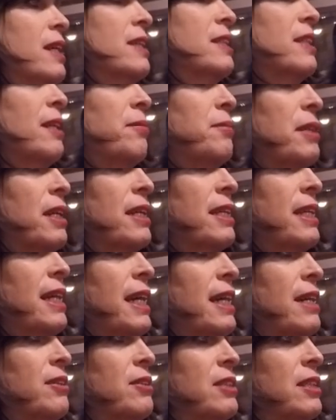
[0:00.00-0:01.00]
except that
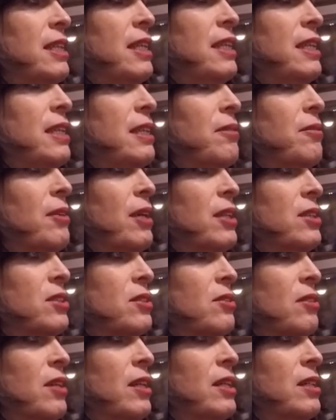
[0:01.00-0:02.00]
gal at the Indian
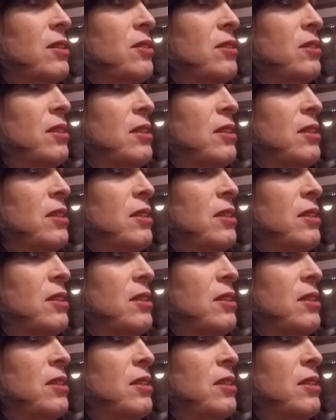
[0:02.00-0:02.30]
restaurant.